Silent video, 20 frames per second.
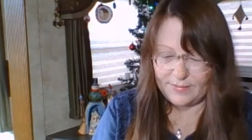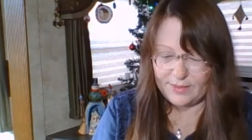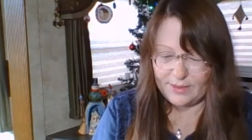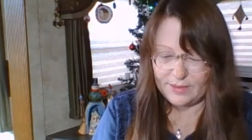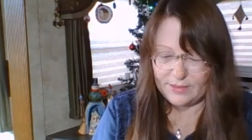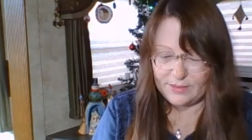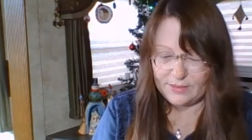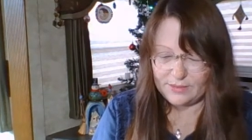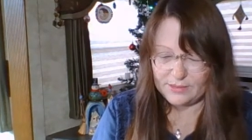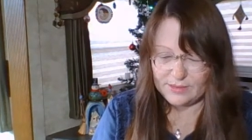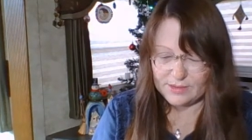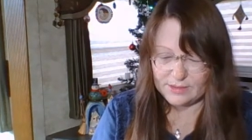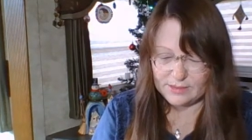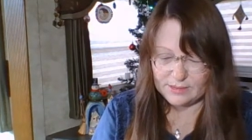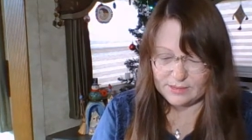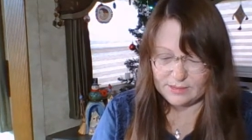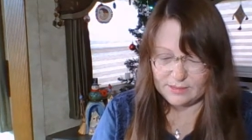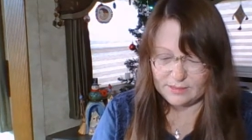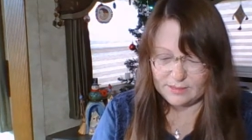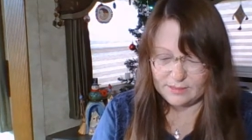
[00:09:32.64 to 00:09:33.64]
Those
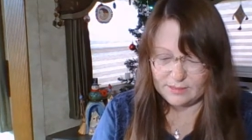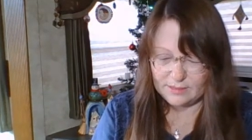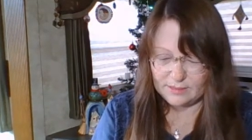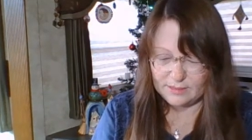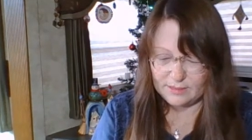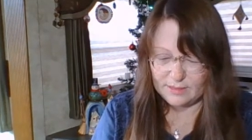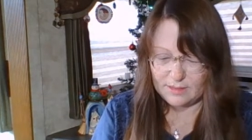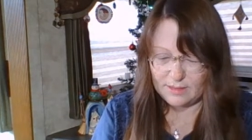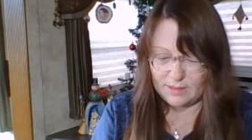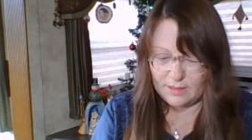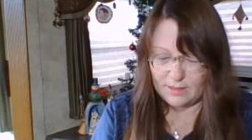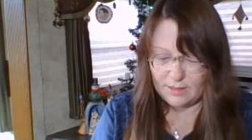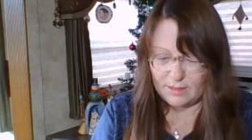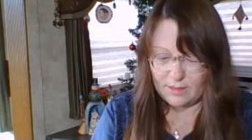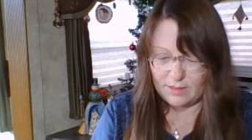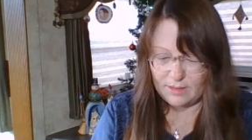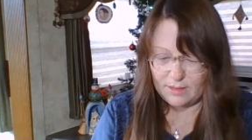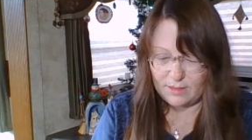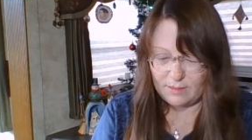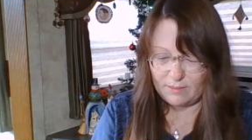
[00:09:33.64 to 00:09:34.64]

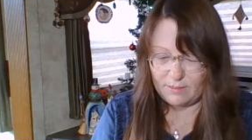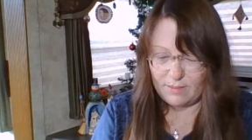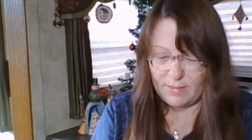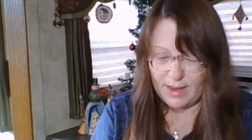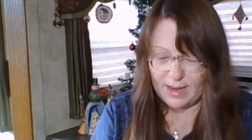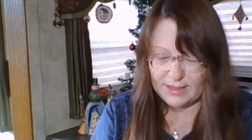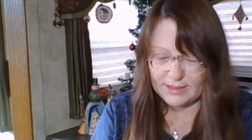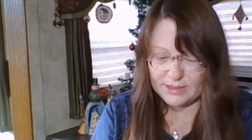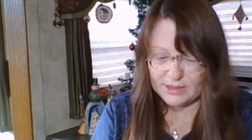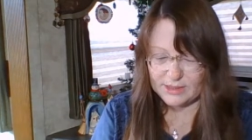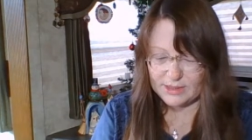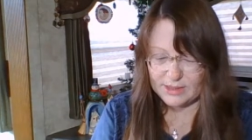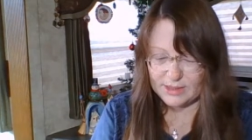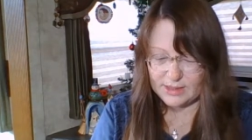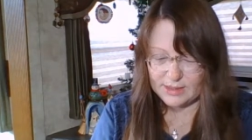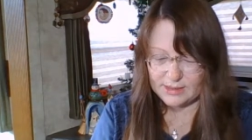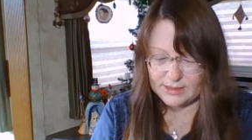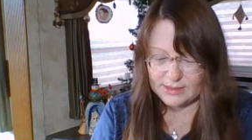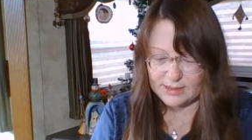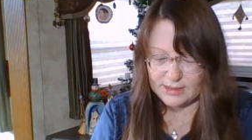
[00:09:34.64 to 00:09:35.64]
match
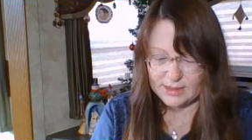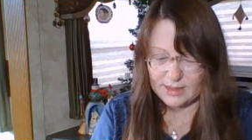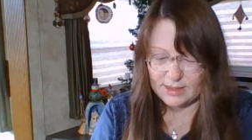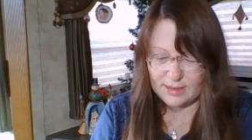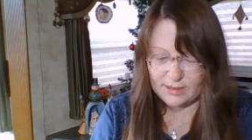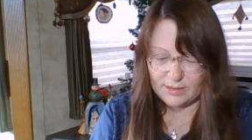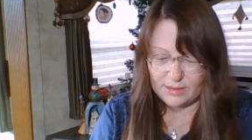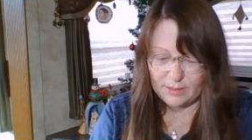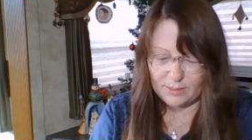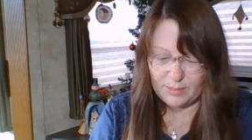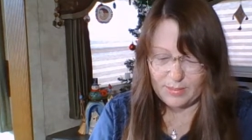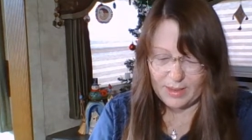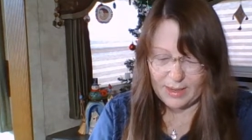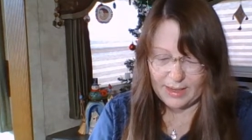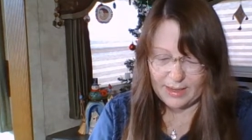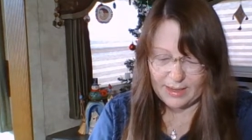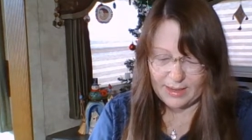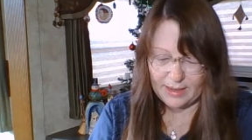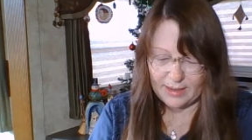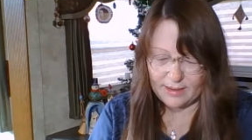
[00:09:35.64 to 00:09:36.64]
the inside of the
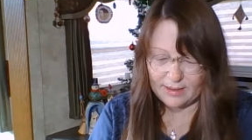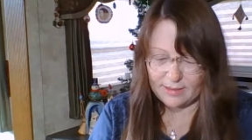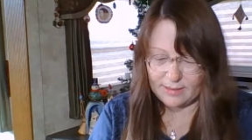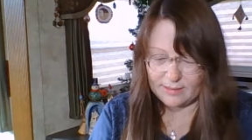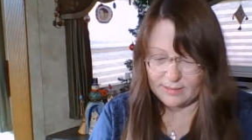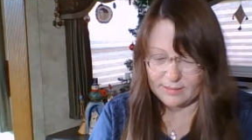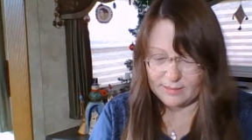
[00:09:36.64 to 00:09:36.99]
bag,